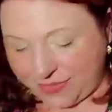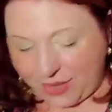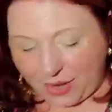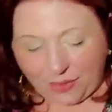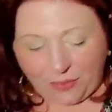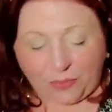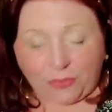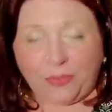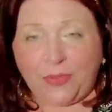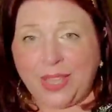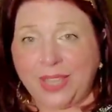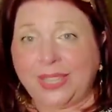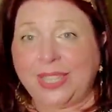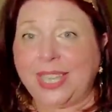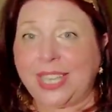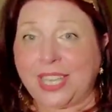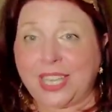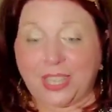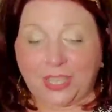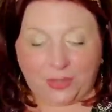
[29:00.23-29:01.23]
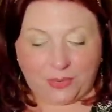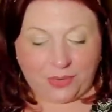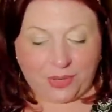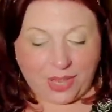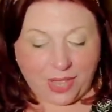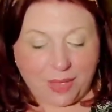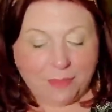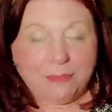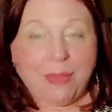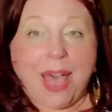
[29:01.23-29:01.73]
They're really cute
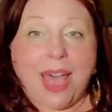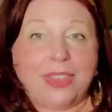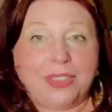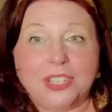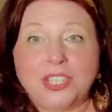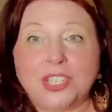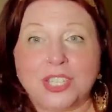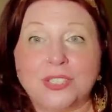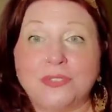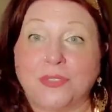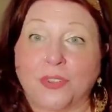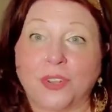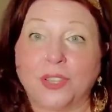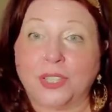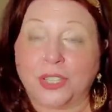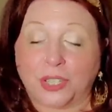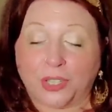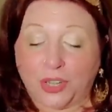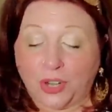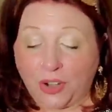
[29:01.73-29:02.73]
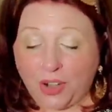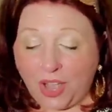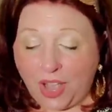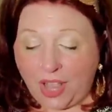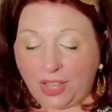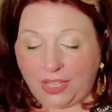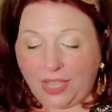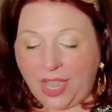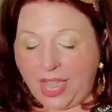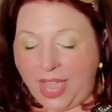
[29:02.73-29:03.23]
polishes for a little
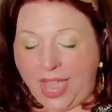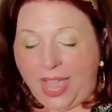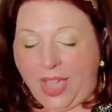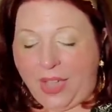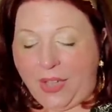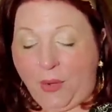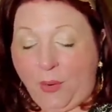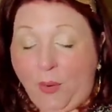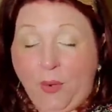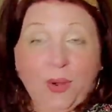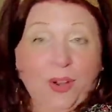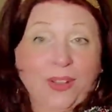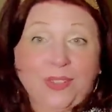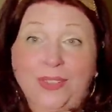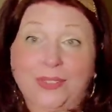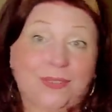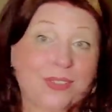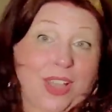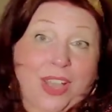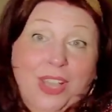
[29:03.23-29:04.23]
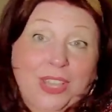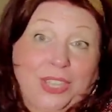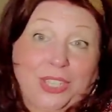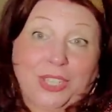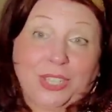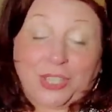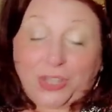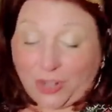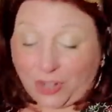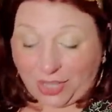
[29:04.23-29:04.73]
girl or a
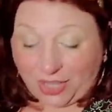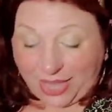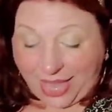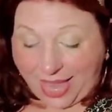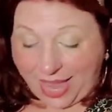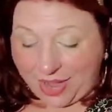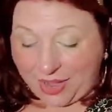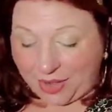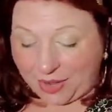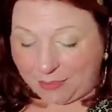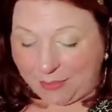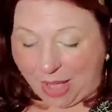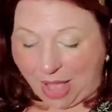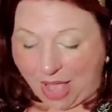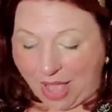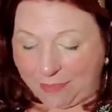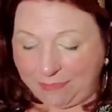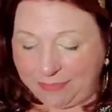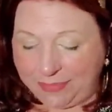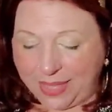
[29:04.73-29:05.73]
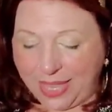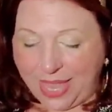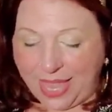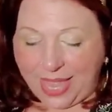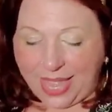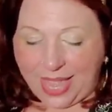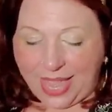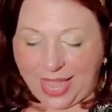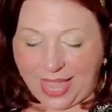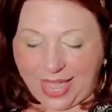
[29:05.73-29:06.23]
little girl and her mom.
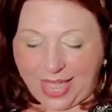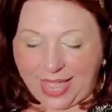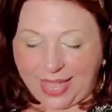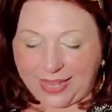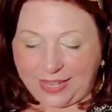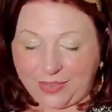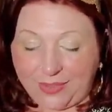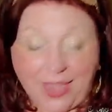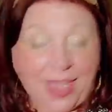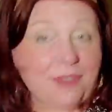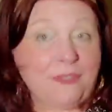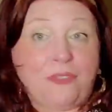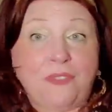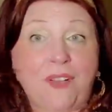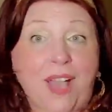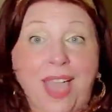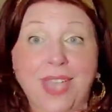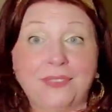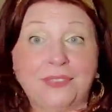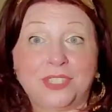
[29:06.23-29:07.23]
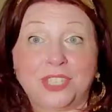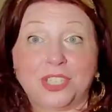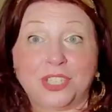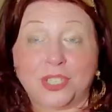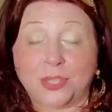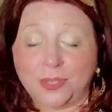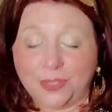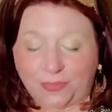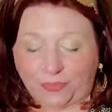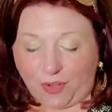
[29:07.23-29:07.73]
And you get five to
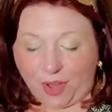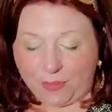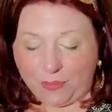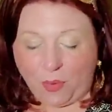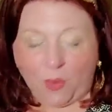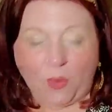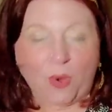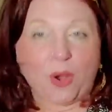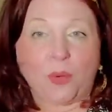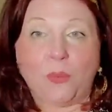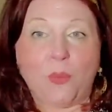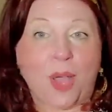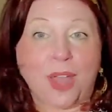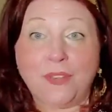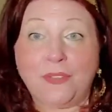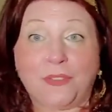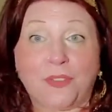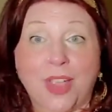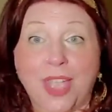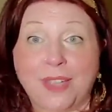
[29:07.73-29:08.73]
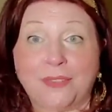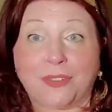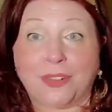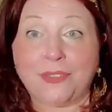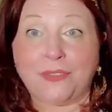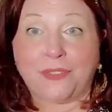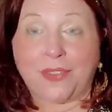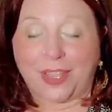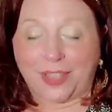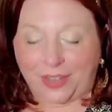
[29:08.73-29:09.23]
choose from or one for
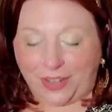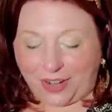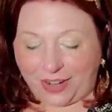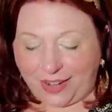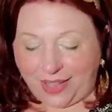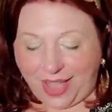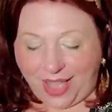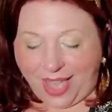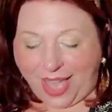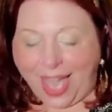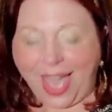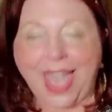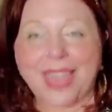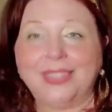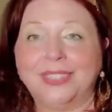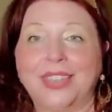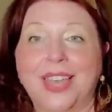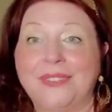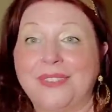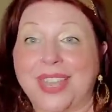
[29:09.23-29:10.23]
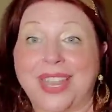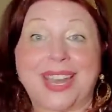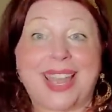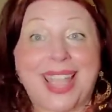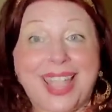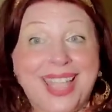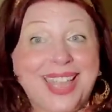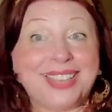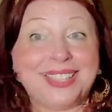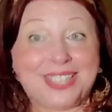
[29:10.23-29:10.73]
every finger. I love it.
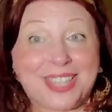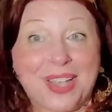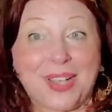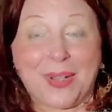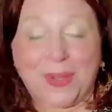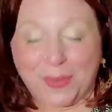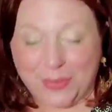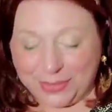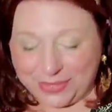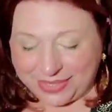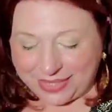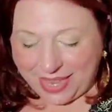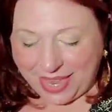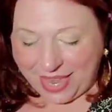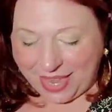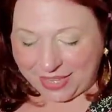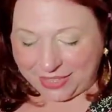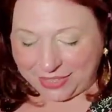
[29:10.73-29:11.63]
And toes.